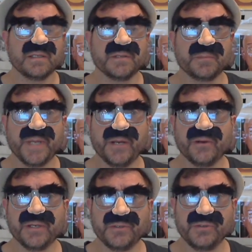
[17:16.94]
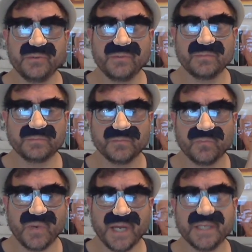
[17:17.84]
the parent who
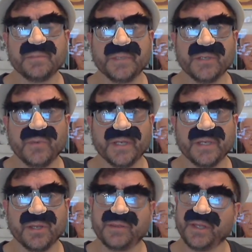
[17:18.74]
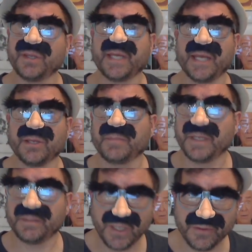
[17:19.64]
wanted to be a witness, this case
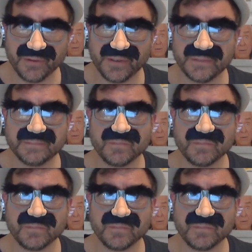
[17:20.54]
my mother,